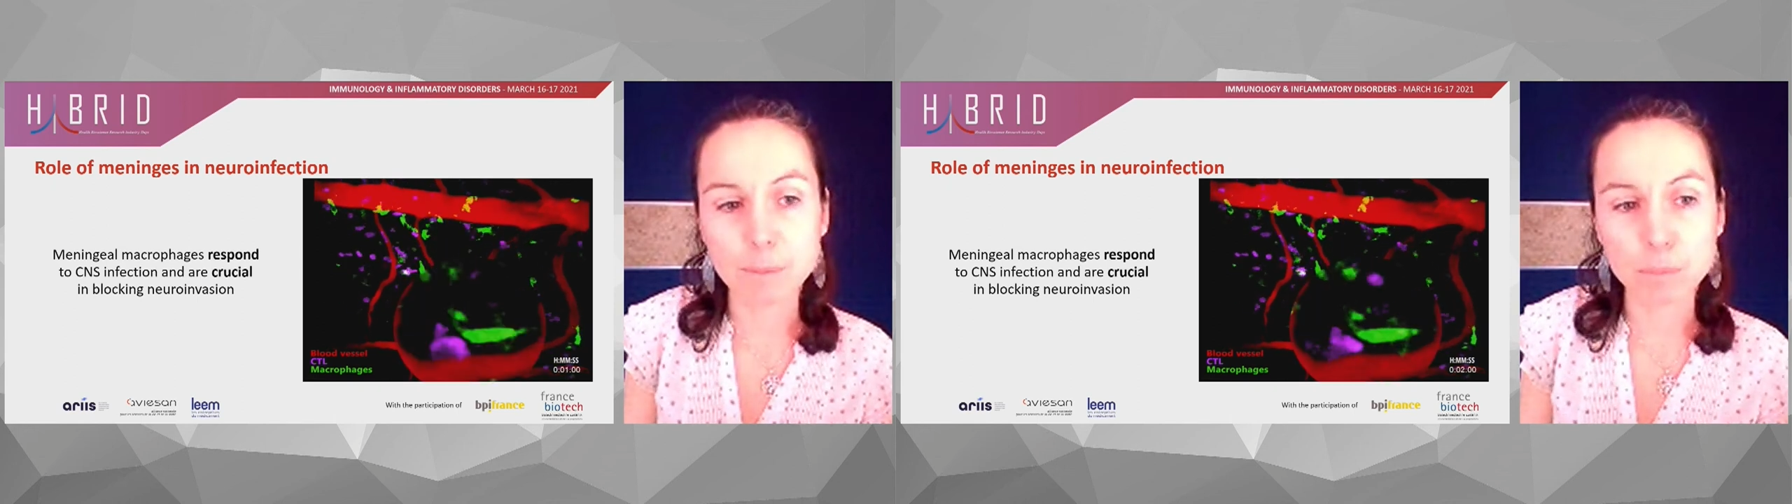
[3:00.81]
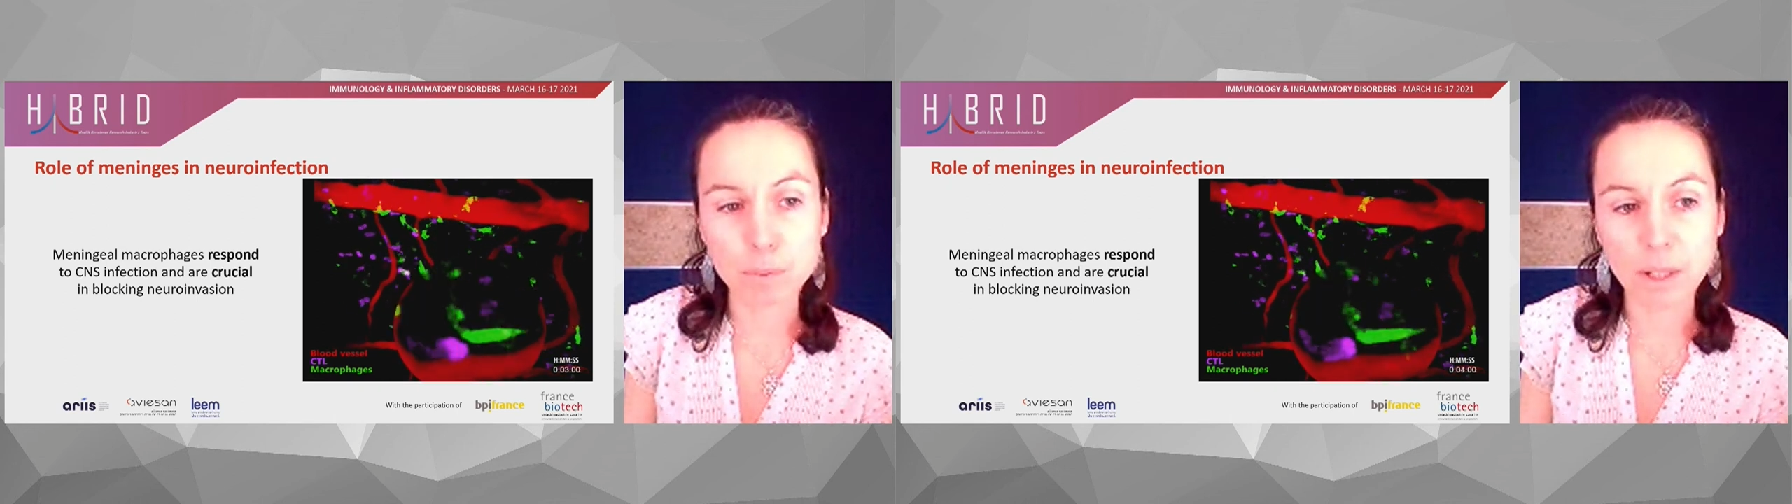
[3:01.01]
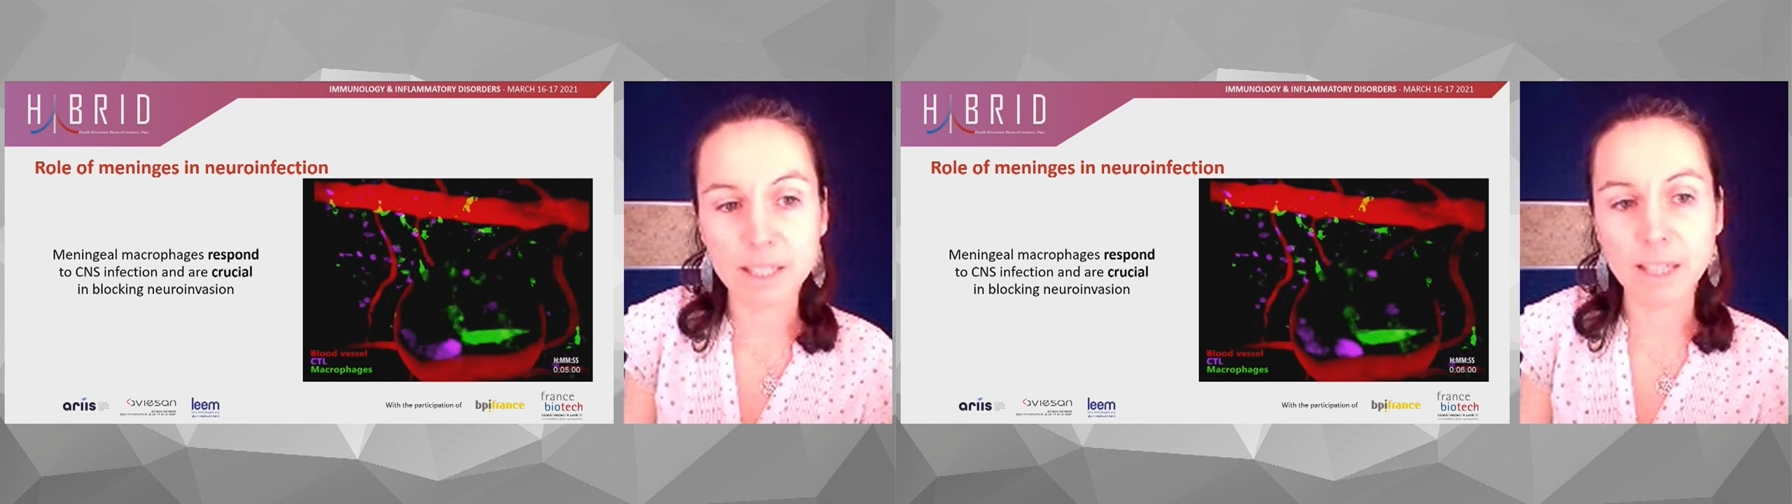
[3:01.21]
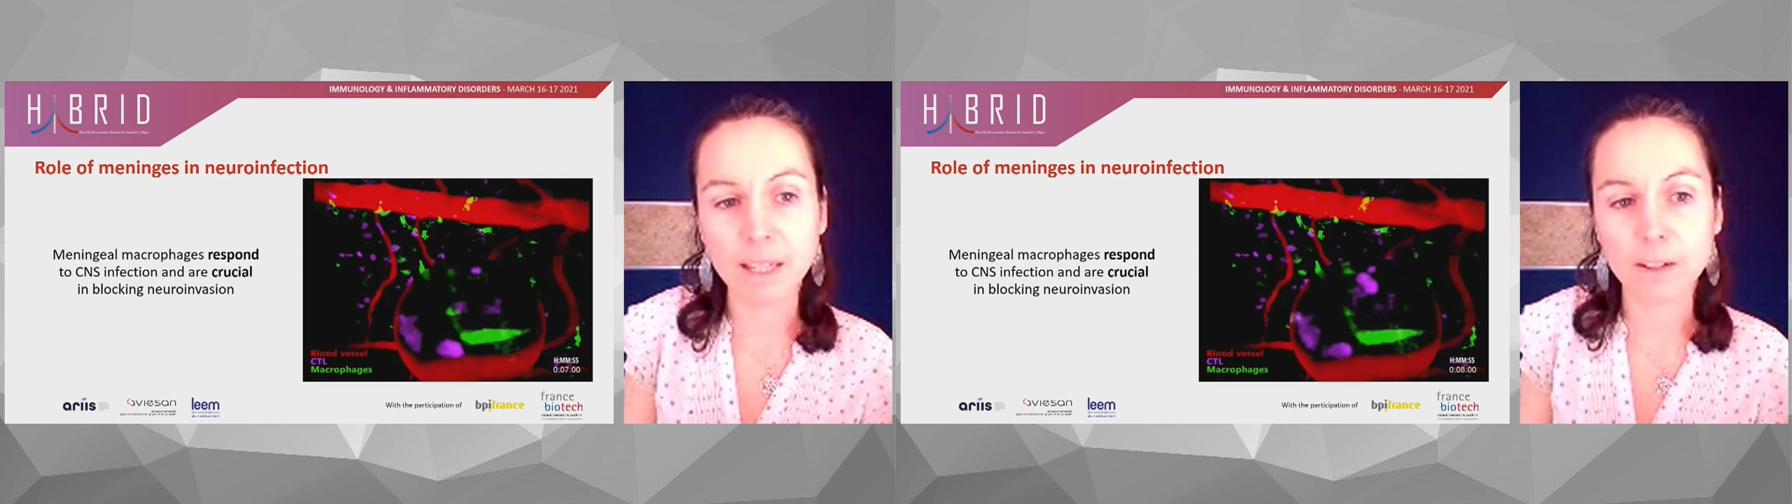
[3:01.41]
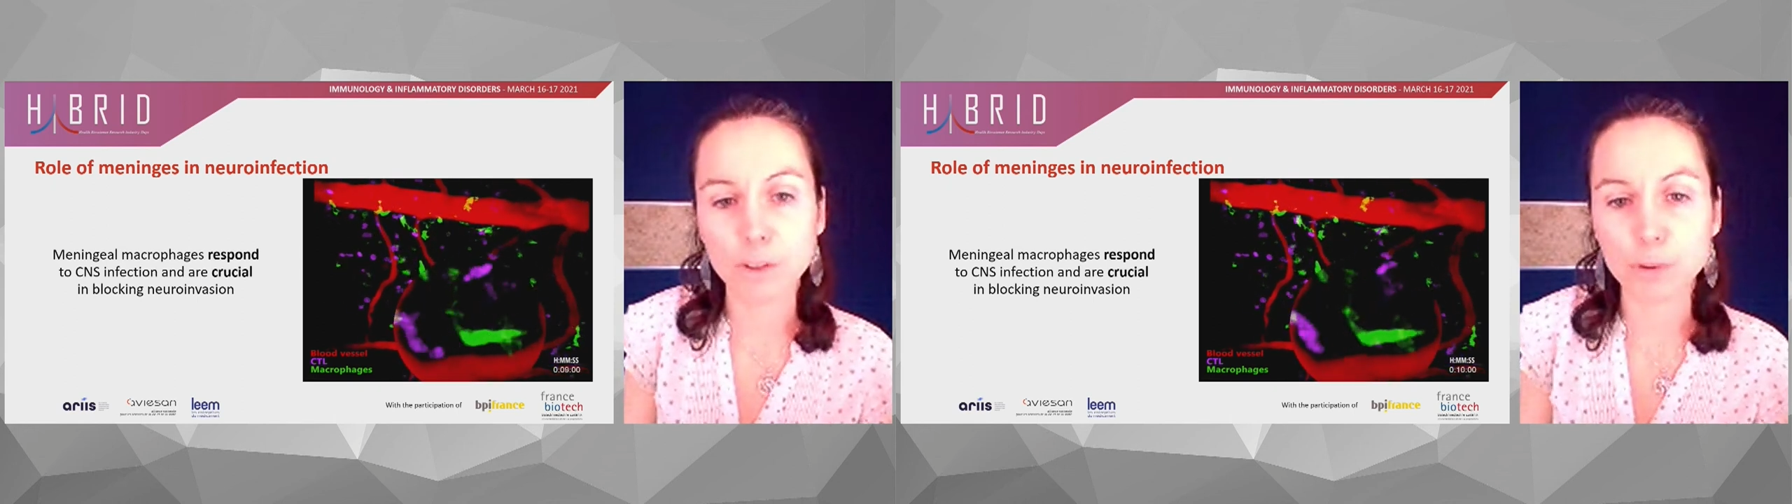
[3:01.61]
in
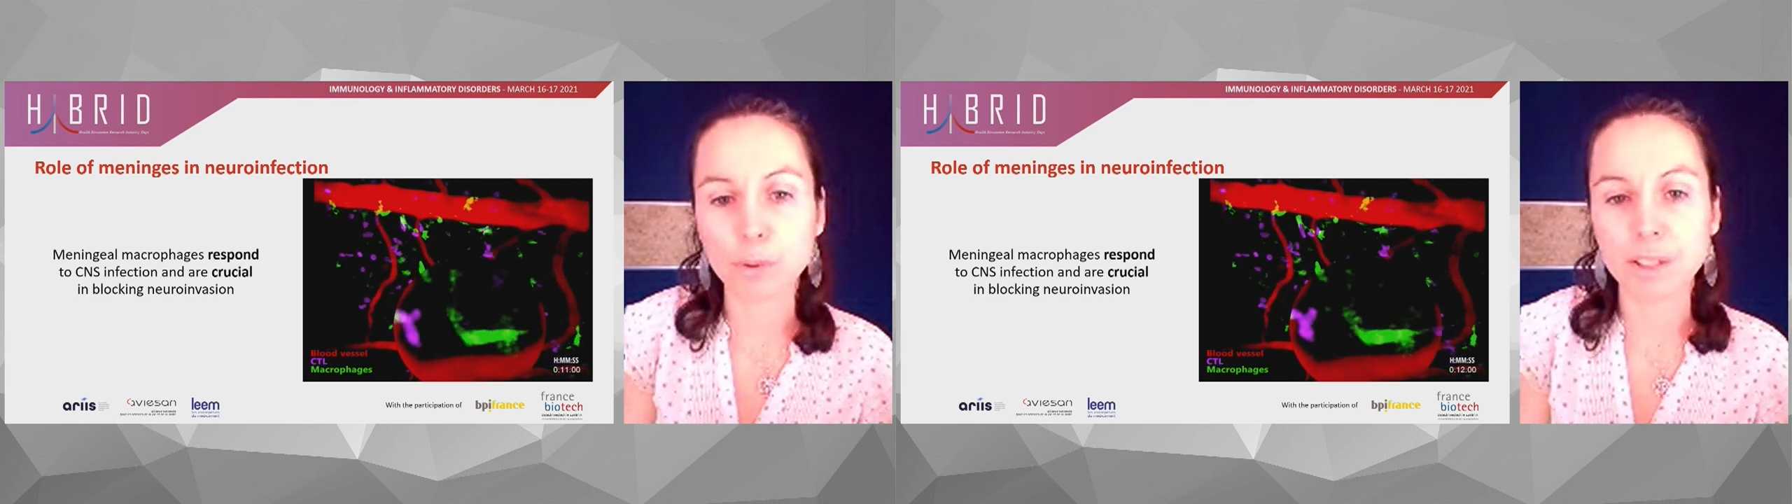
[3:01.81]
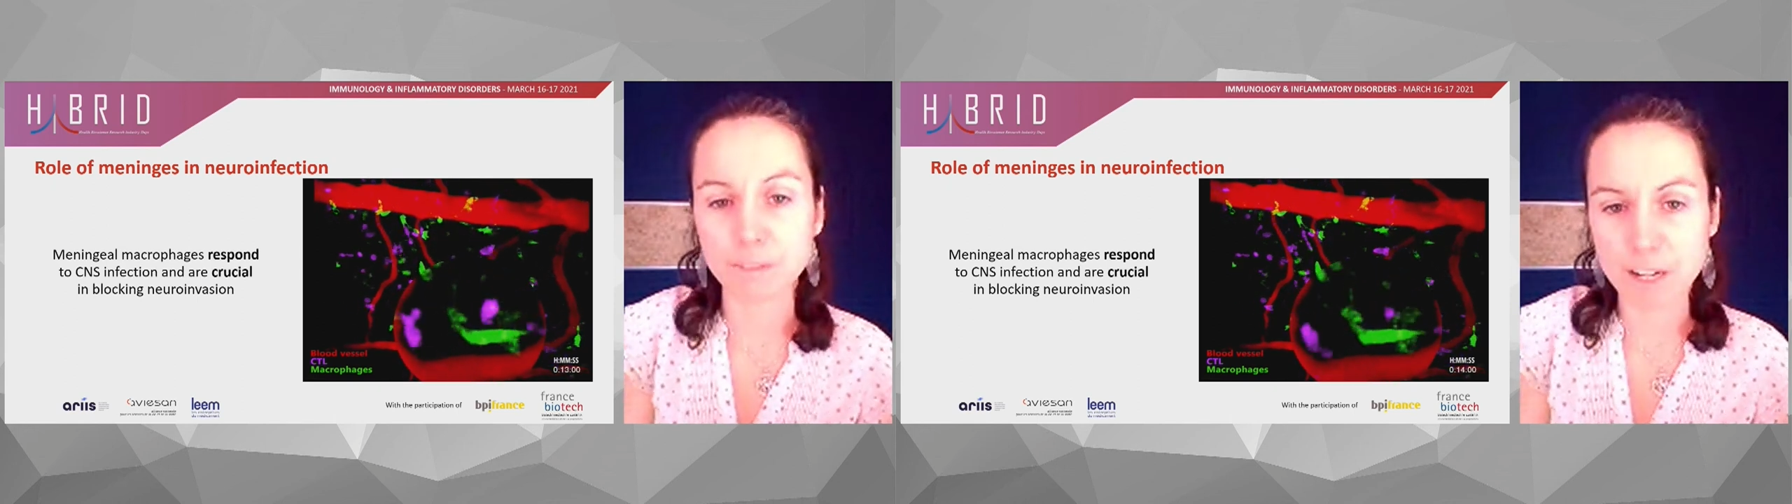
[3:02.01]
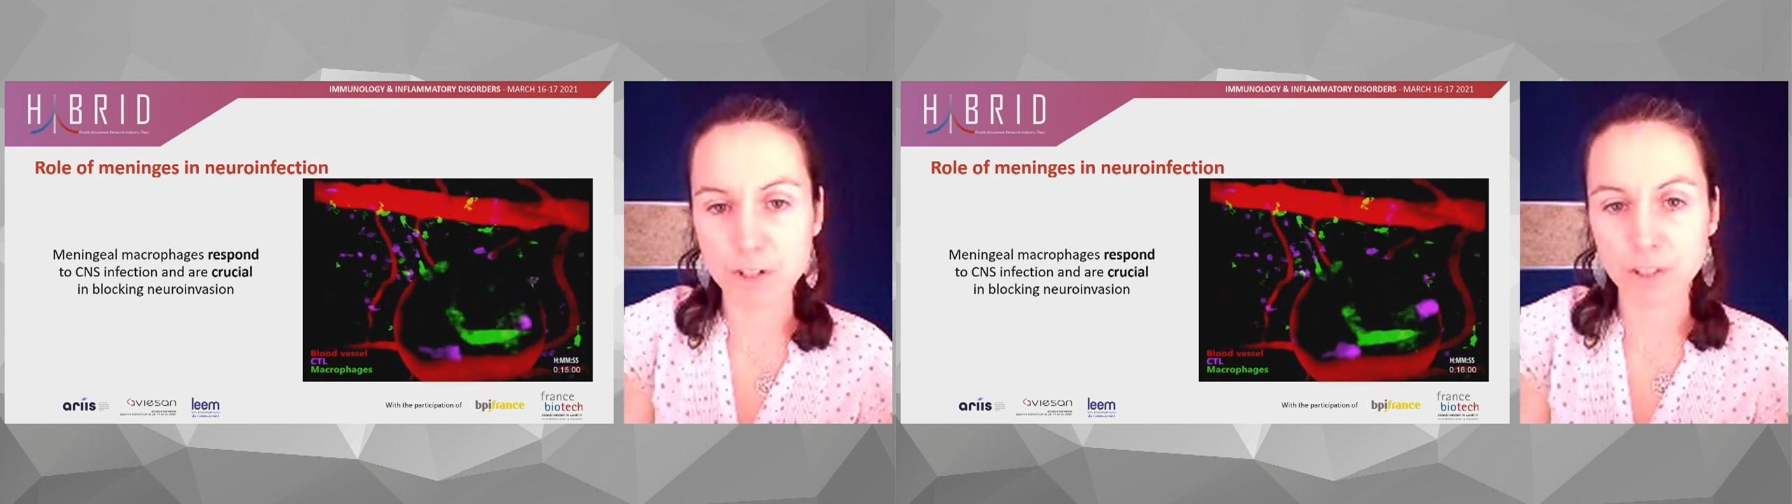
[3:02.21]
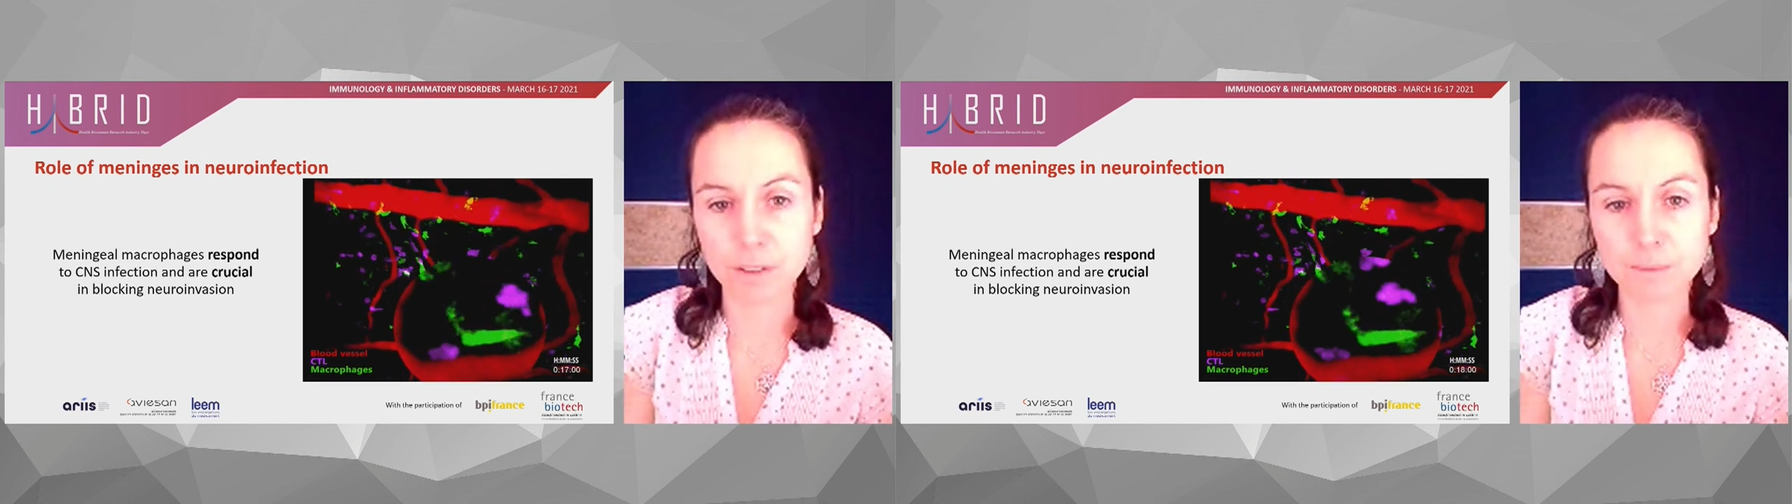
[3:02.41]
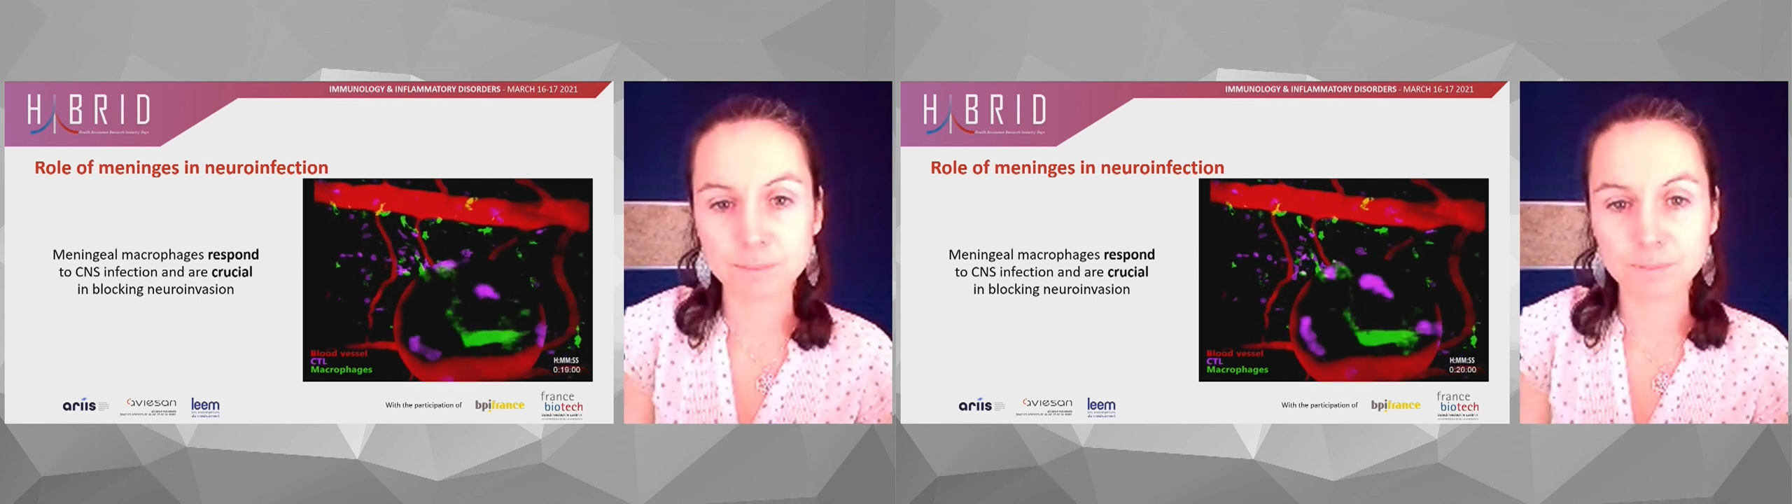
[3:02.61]
blocking
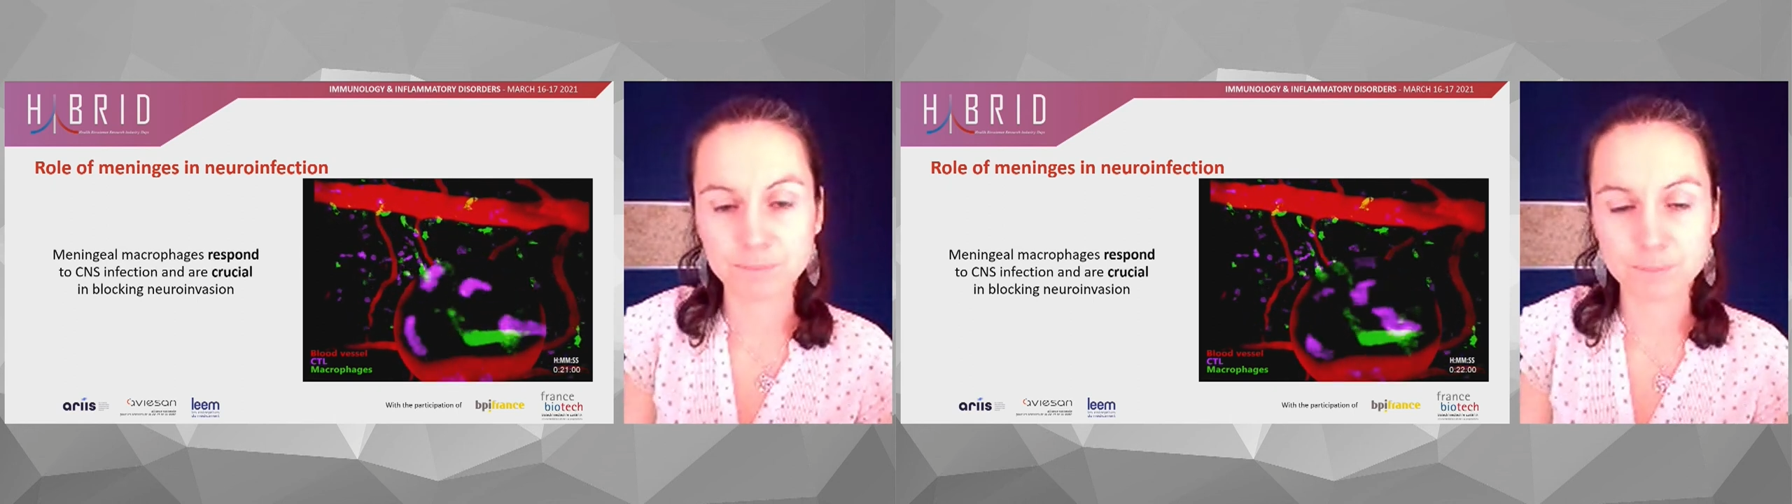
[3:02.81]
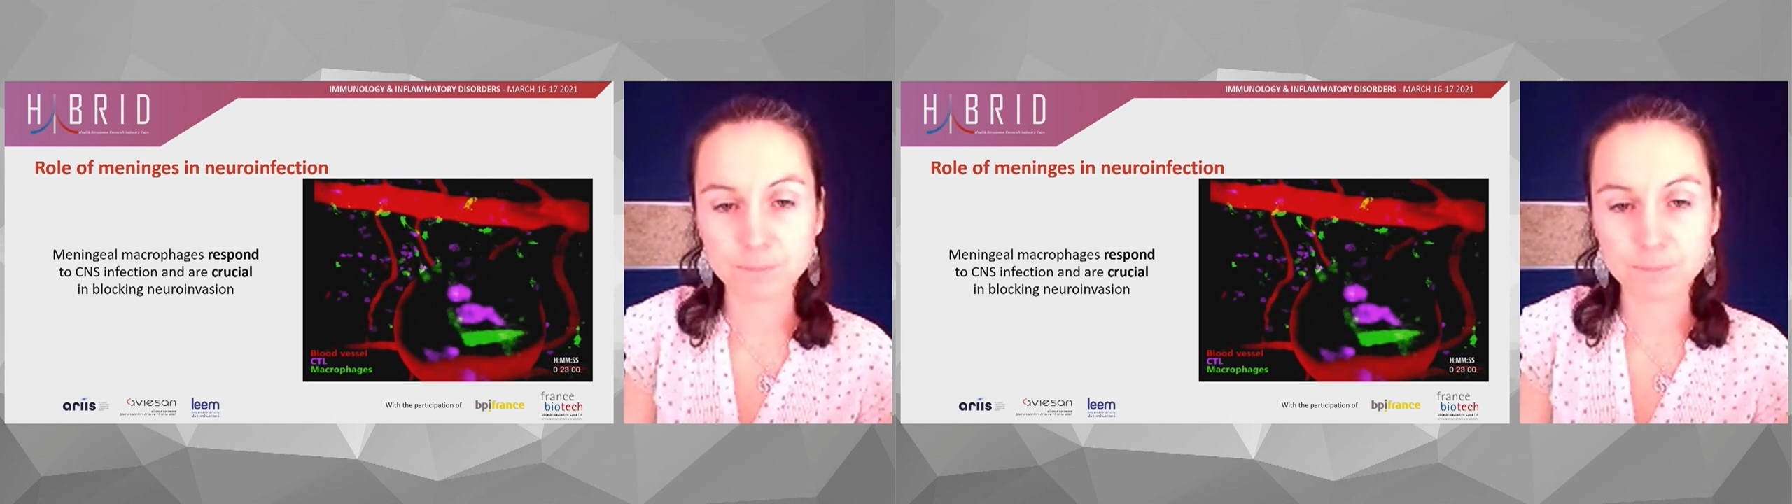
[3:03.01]
neuroinvasion.